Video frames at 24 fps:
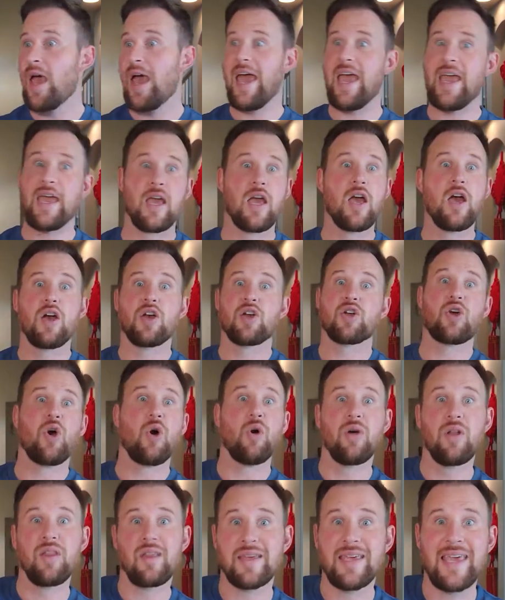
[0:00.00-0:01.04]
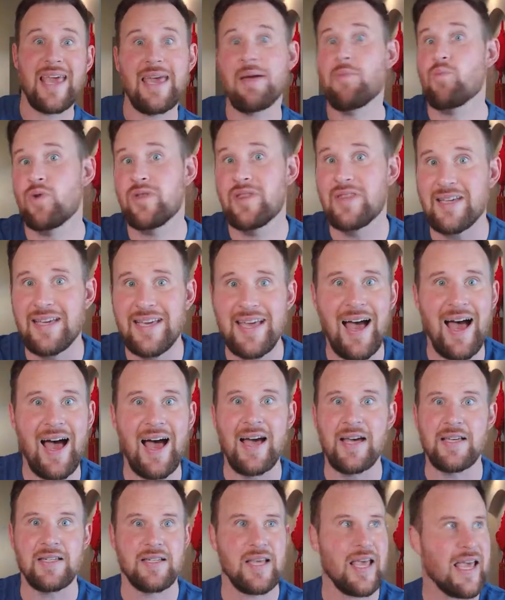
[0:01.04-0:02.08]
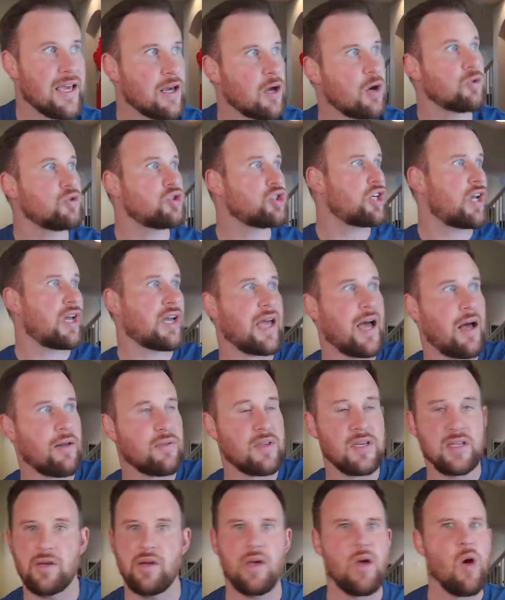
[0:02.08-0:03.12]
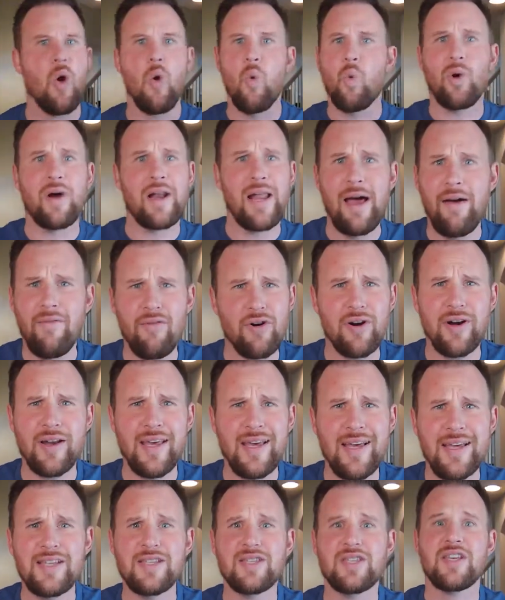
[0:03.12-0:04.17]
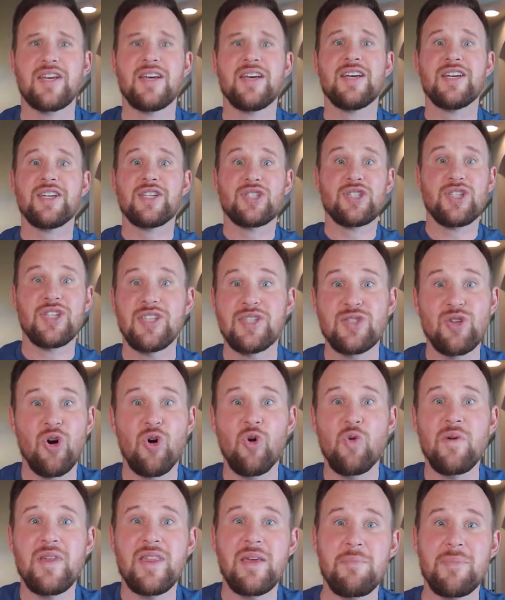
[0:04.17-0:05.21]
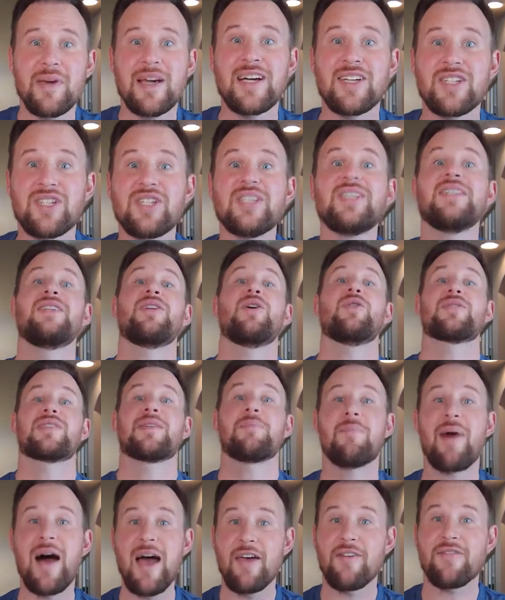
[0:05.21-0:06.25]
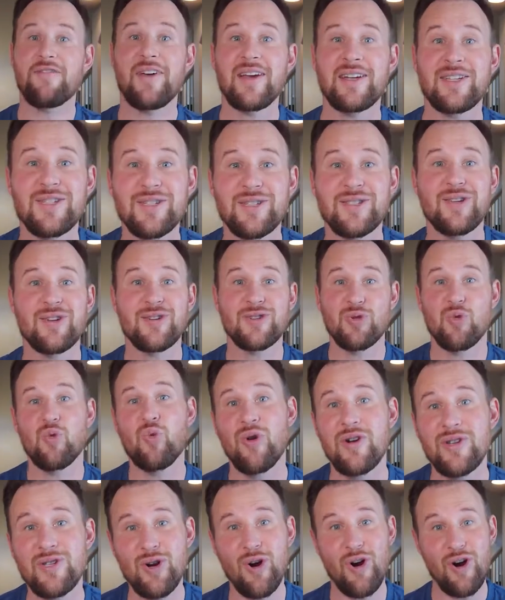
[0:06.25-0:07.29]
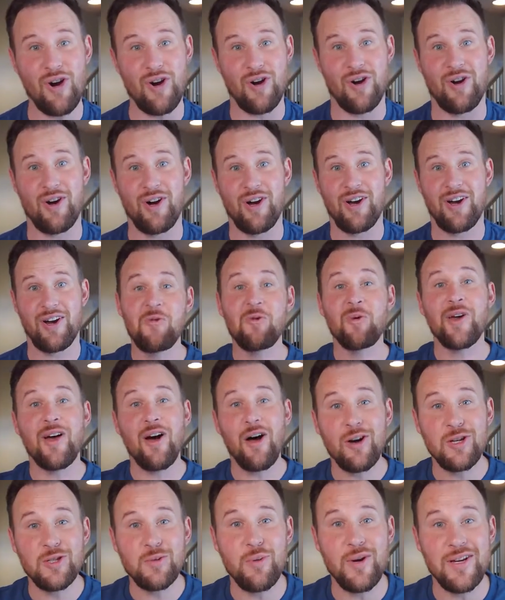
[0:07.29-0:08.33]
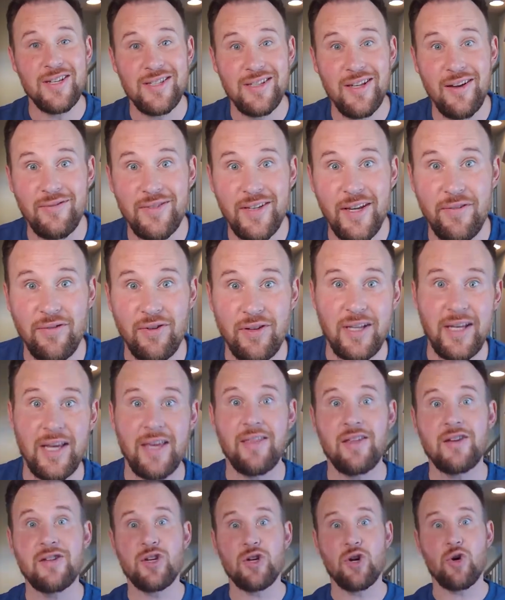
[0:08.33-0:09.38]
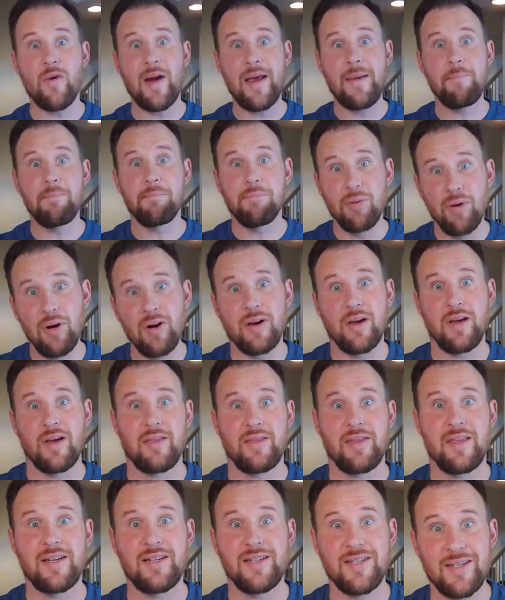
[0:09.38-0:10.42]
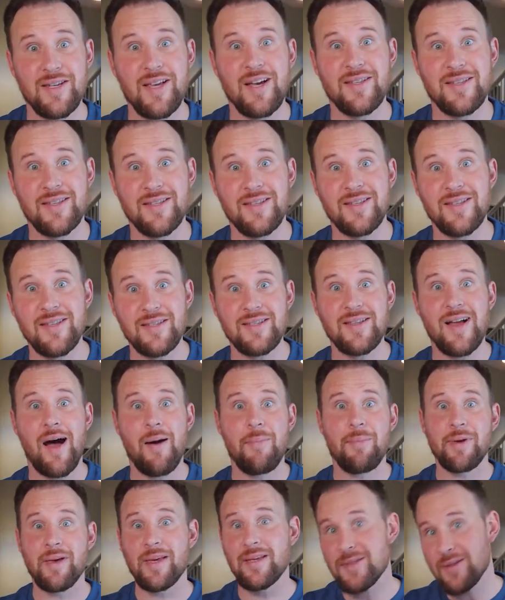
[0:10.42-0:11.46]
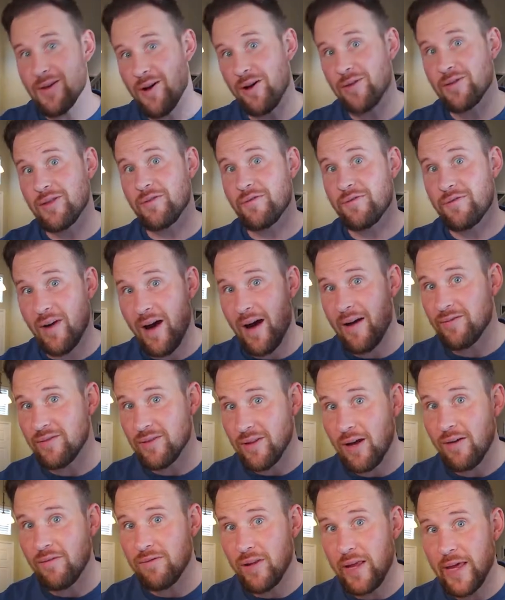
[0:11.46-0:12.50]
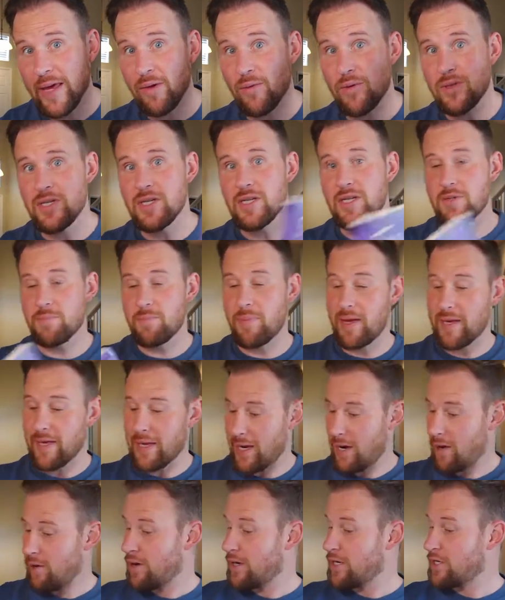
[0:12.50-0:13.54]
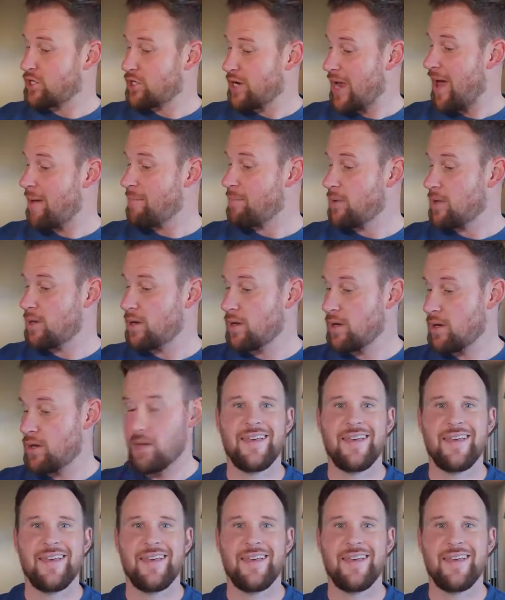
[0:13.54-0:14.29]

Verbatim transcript: Hey, go to the game with the guys. Hey, go check out this. Whatever it is, she's cool with it because she knows that my affections are towards her. We all express love differently, and there's a great book that discusses this topic. It's called The Five Love Languages by Gary Chapman.